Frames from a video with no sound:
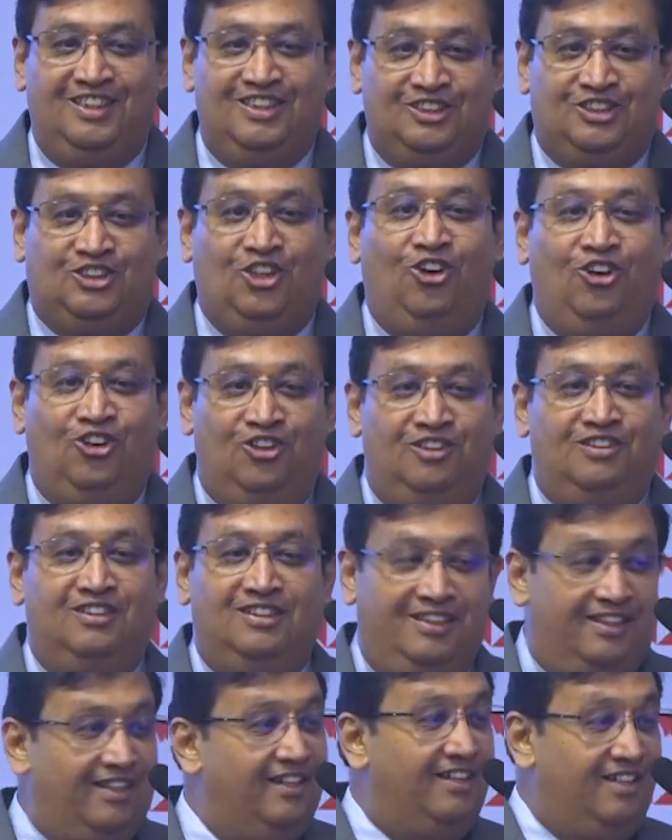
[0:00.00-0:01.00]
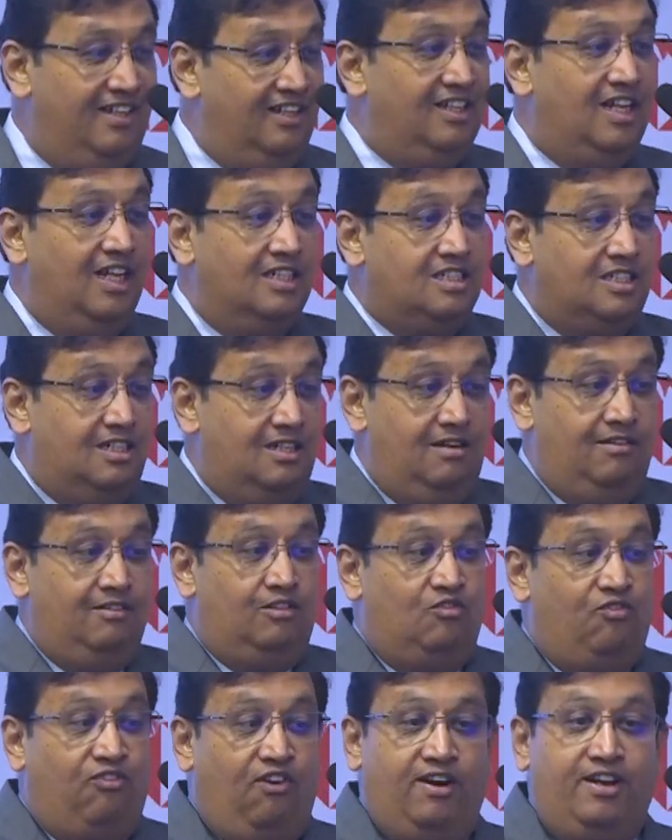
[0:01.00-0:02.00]
So this
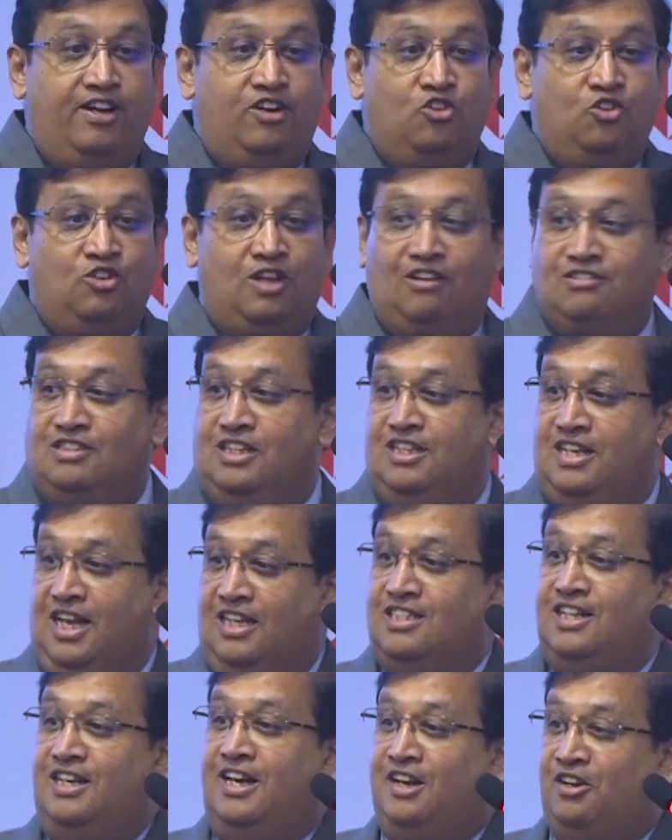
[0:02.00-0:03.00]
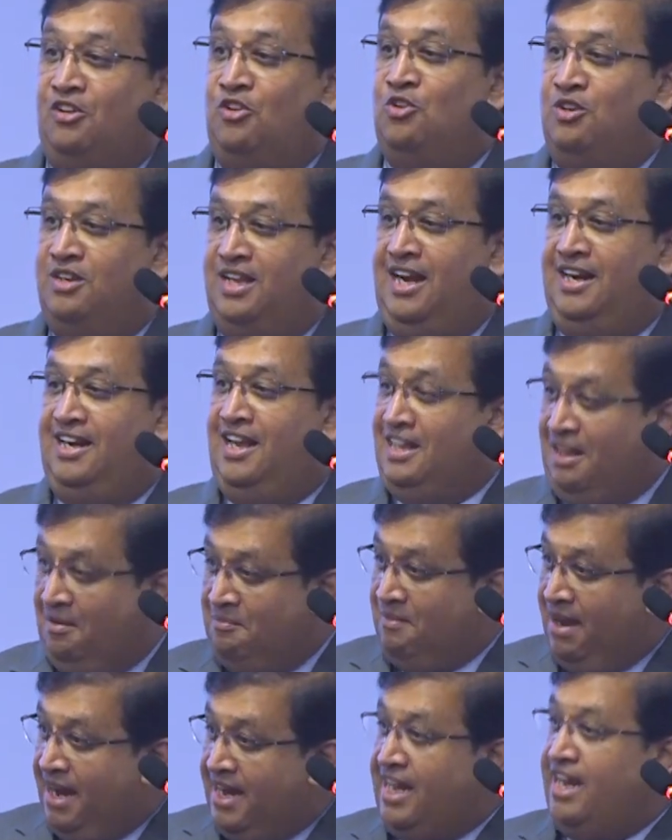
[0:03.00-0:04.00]
42,000 doesn't include that. And there are
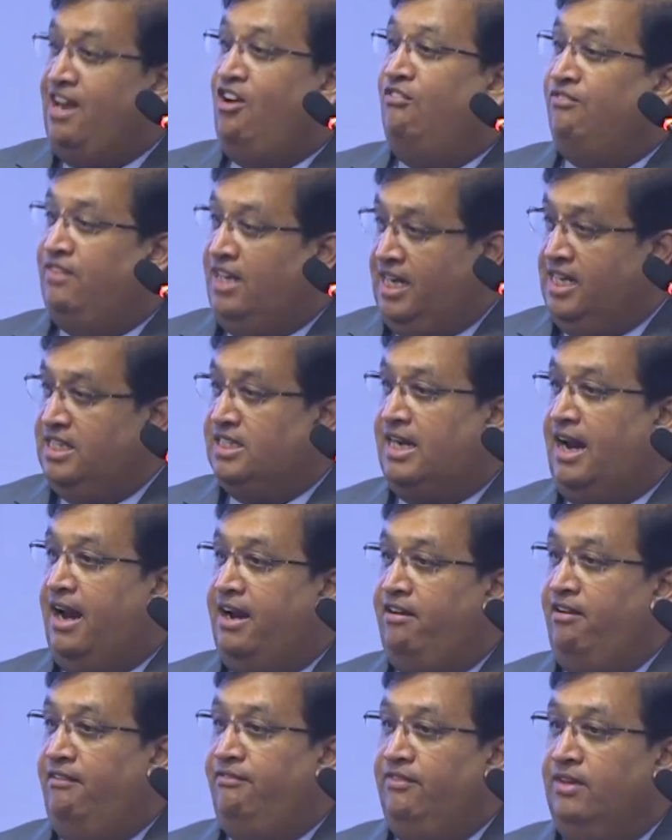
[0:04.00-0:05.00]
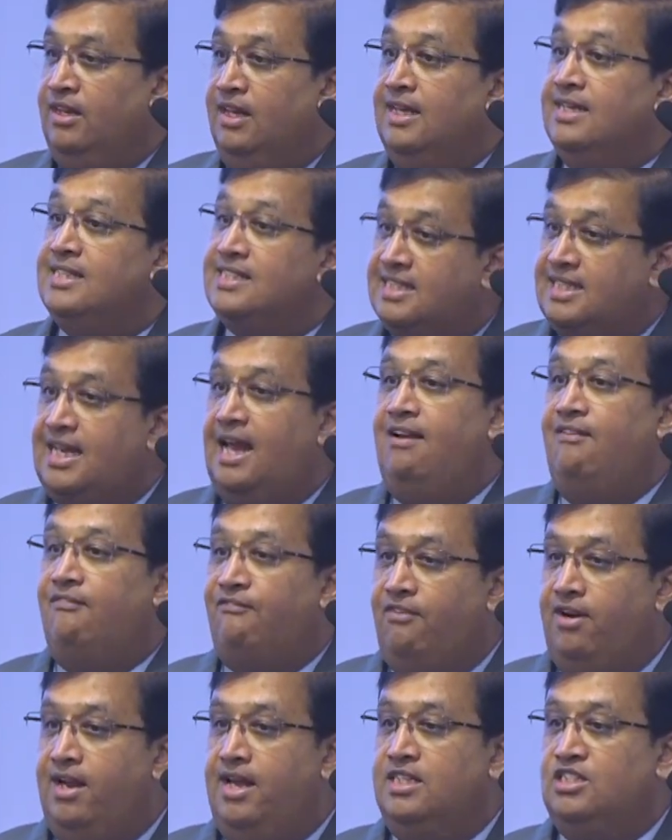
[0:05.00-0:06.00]
many of these kind of
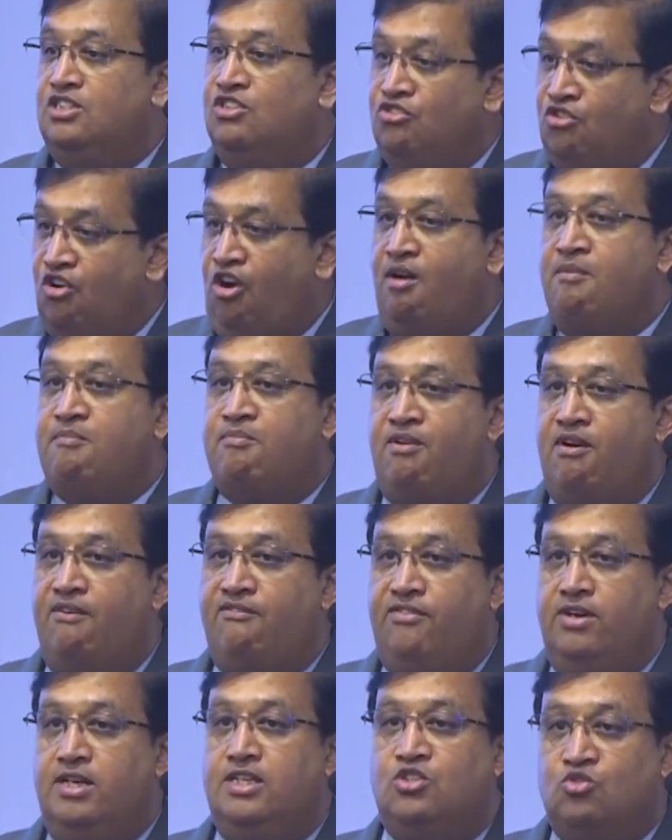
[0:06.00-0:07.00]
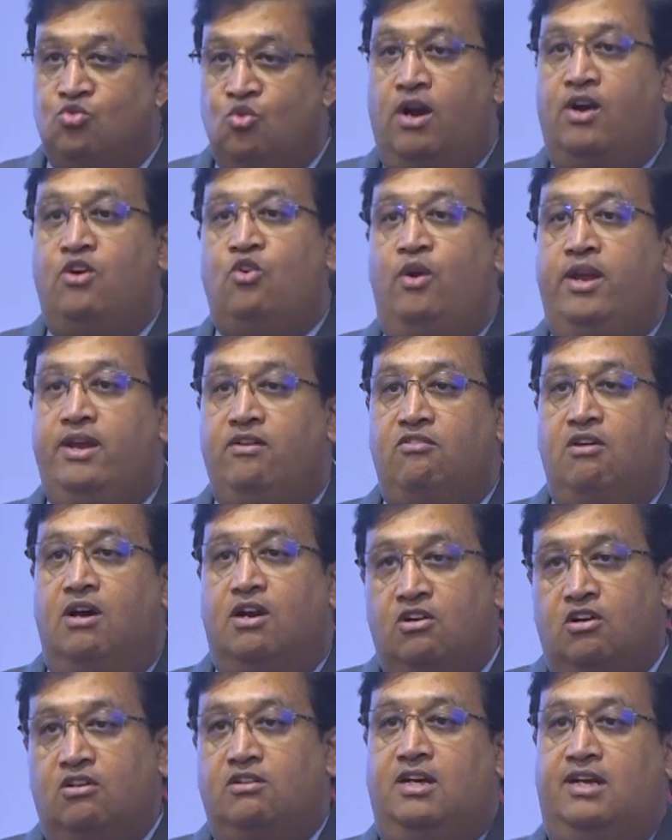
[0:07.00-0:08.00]
selfless non-profits who are doing
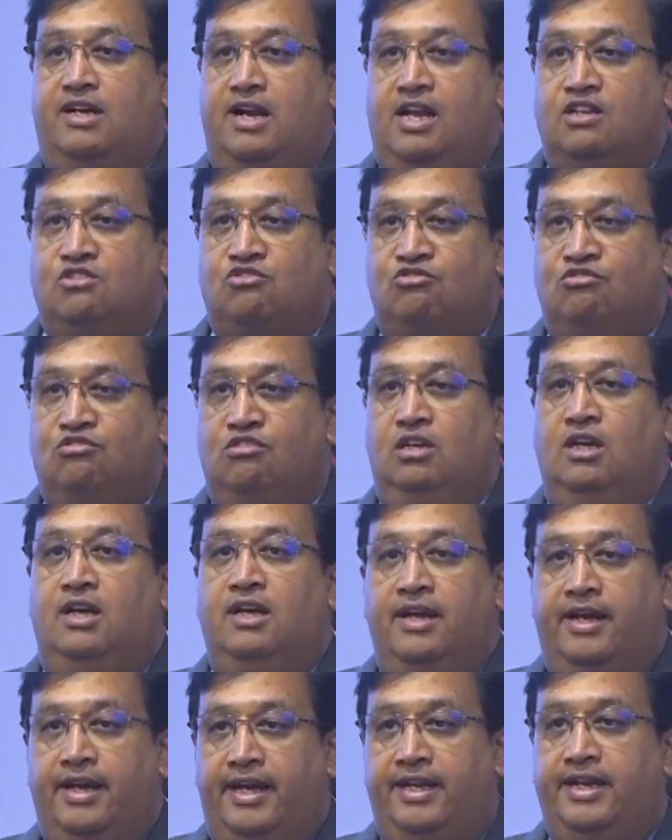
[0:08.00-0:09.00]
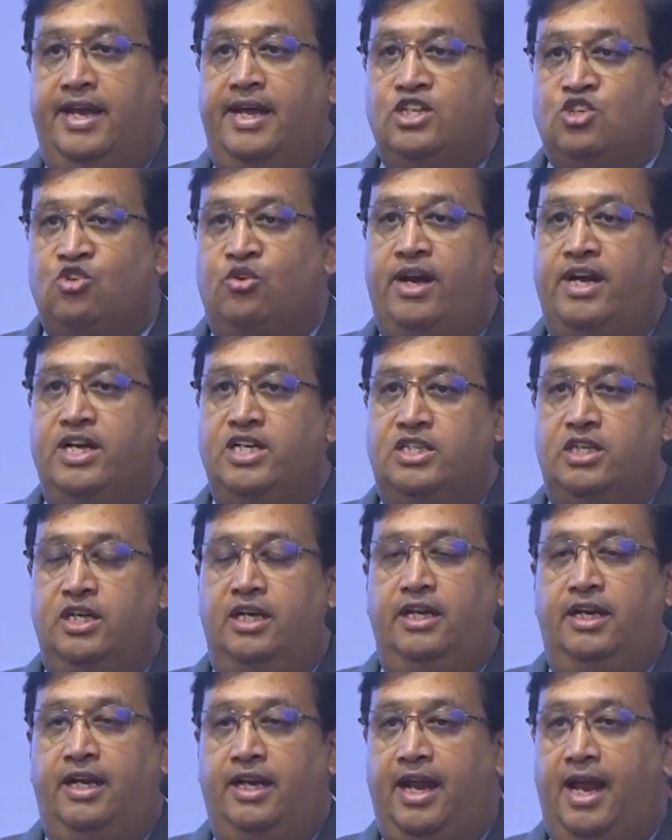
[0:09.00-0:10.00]
work on the grassroots in
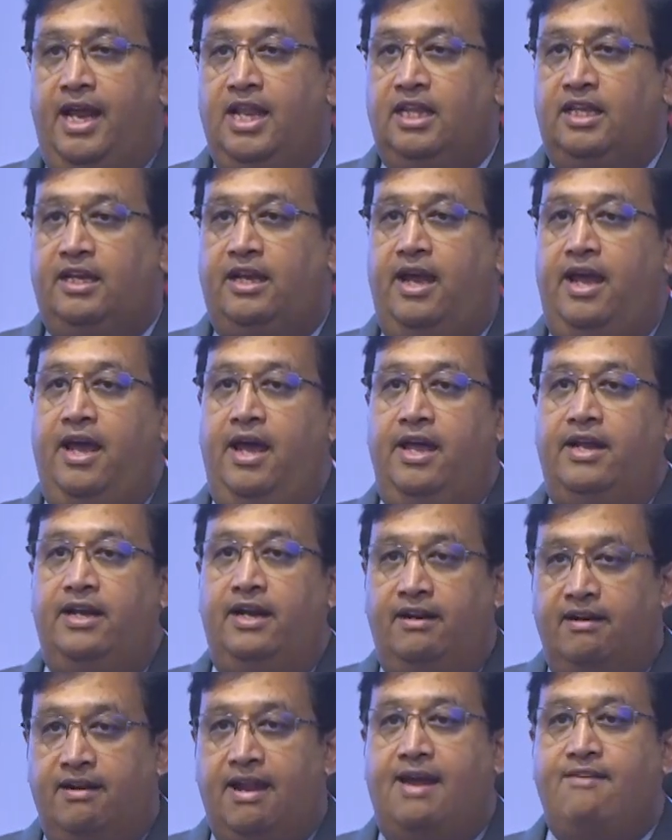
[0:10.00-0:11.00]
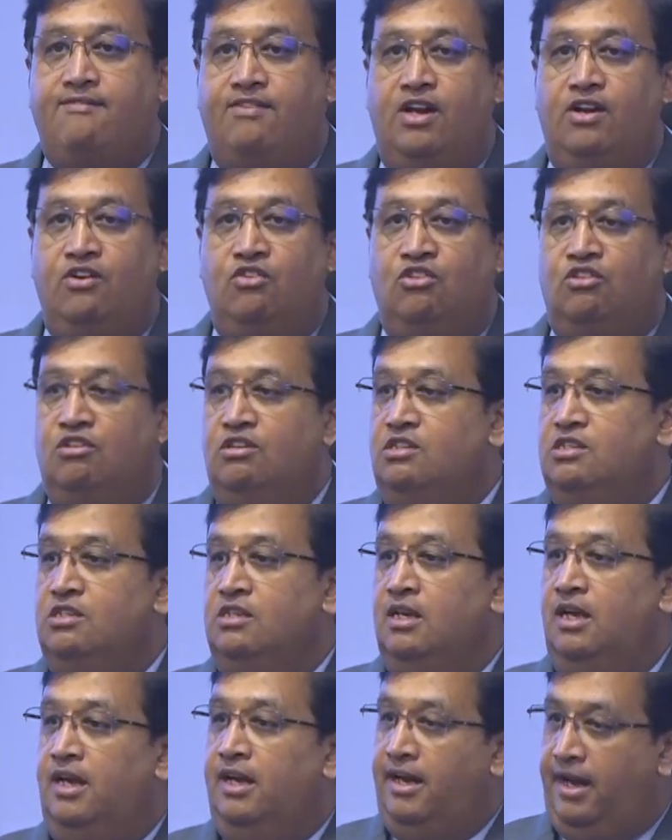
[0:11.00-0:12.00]
education, in healthcare, in livelihoods,
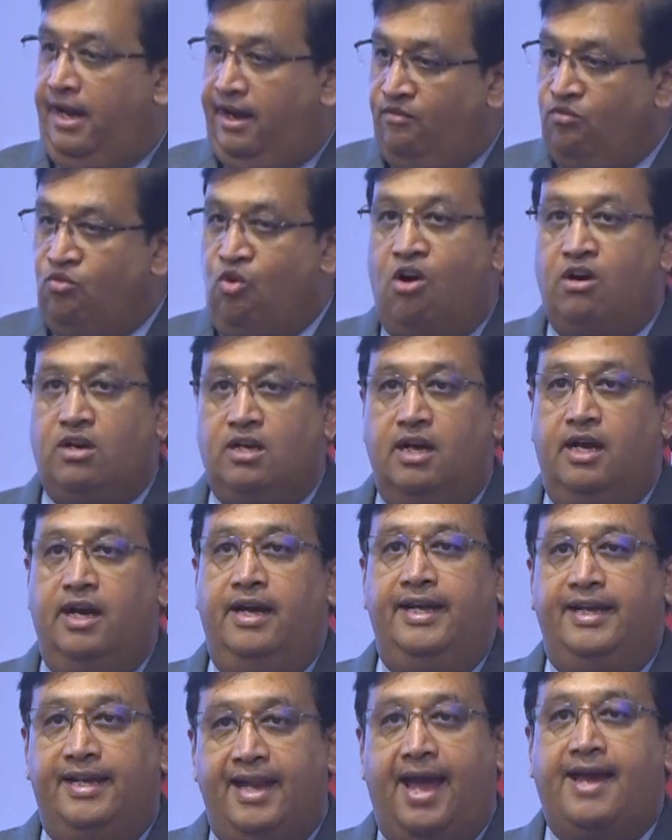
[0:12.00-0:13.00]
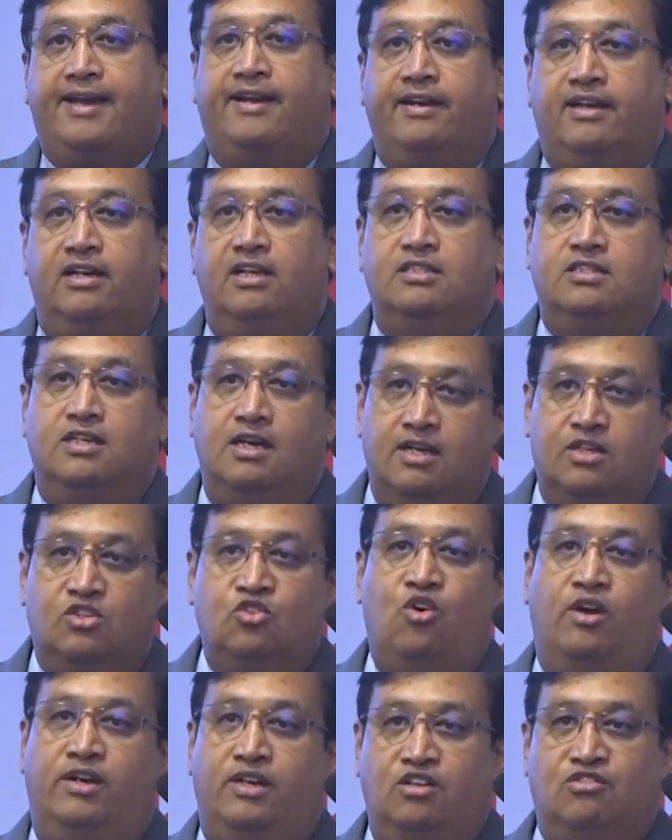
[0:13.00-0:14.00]
in water, in agriculture,
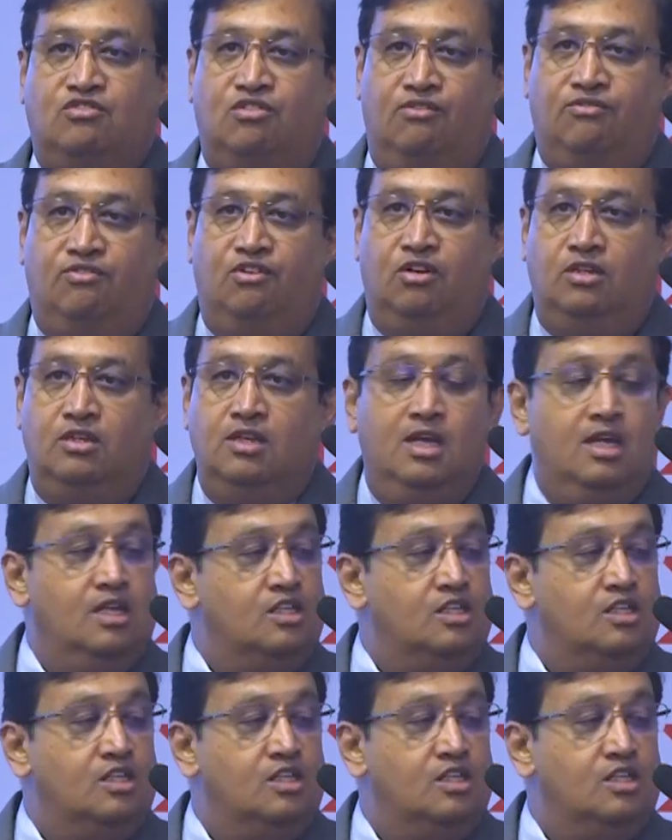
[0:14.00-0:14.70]
so on and so forth.